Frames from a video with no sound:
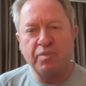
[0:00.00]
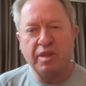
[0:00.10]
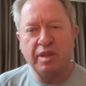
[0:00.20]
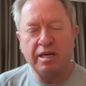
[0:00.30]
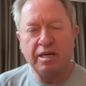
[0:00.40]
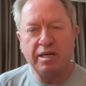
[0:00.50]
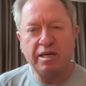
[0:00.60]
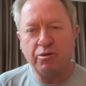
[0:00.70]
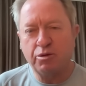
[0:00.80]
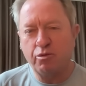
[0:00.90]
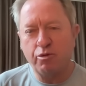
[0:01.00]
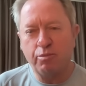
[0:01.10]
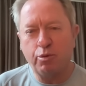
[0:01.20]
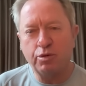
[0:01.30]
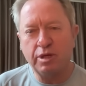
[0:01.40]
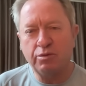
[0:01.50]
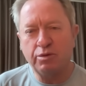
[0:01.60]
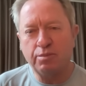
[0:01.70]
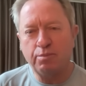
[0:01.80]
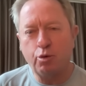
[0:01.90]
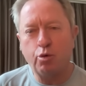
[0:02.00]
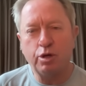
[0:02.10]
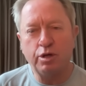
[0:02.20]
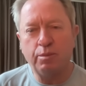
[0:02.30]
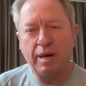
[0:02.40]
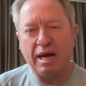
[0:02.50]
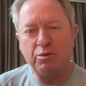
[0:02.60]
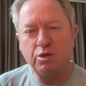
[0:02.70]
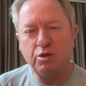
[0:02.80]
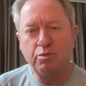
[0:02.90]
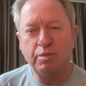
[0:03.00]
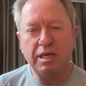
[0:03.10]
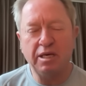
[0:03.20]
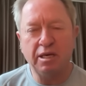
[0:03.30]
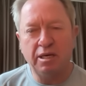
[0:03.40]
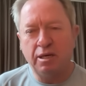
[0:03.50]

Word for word: Then there was a report that it was broad on the bow, which would be